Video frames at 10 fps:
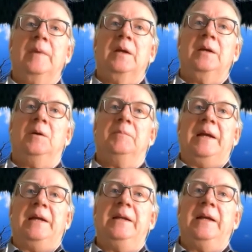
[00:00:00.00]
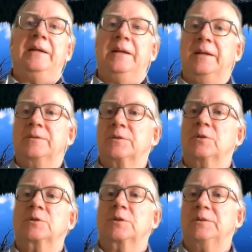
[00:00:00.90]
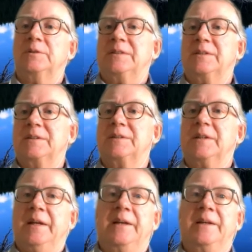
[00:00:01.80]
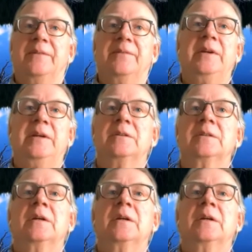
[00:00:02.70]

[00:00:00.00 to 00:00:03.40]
maintaining social distancing in the field.